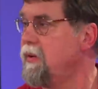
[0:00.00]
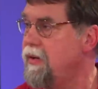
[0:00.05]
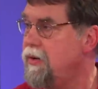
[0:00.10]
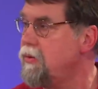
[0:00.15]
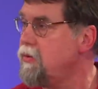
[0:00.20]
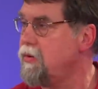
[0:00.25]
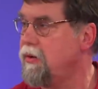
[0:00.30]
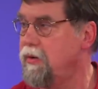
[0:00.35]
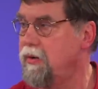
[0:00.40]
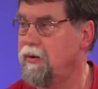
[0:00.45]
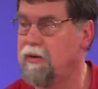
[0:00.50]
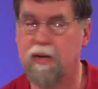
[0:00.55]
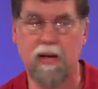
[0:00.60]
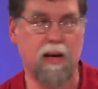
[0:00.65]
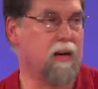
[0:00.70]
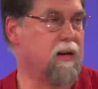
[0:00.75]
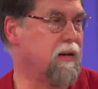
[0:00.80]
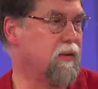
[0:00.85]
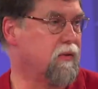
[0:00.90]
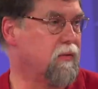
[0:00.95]
They don't turn into
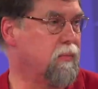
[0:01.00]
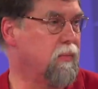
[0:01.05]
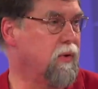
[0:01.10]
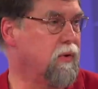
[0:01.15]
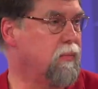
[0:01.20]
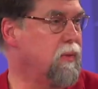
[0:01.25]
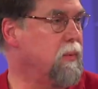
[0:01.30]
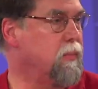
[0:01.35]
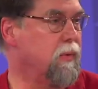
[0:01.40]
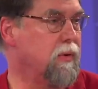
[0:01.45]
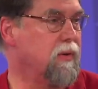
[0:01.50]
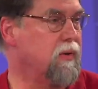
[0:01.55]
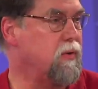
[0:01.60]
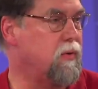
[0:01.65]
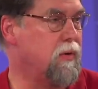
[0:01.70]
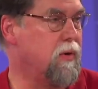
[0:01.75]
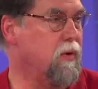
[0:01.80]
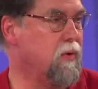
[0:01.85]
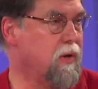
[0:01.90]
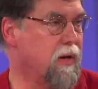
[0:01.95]
addicts. Most people can
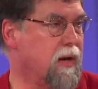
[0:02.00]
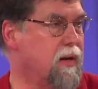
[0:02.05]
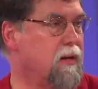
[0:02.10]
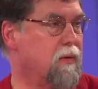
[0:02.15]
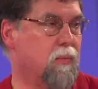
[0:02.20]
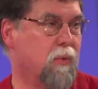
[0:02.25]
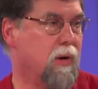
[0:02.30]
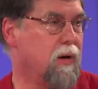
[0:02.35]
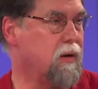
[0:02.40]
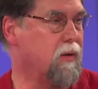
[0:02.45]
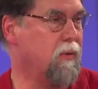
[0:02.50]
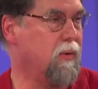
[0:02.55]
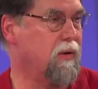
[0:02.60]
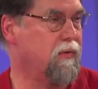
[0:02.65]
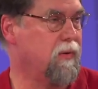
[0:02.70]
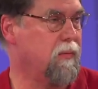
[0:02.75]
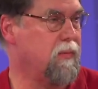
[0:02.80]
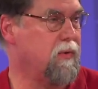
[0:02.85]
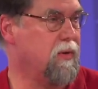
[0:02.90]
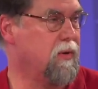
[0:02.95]
do cocaine and walk away
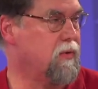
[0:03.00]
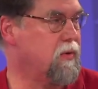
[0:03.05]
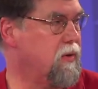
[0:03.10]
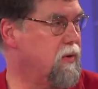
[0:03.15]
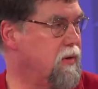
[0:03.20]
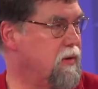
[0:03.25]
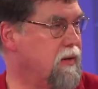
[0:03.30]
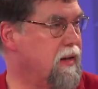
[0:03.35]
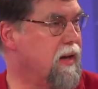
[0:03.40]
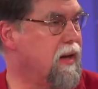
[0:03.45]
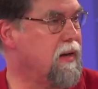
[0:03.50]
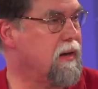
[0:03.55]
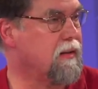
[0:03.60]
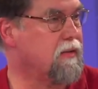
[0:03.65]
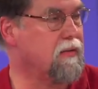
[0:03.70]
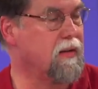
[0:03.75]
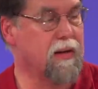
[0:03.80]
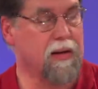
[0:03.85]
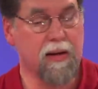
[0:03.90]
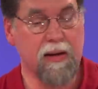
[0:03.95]
from it, don't turn into addicts.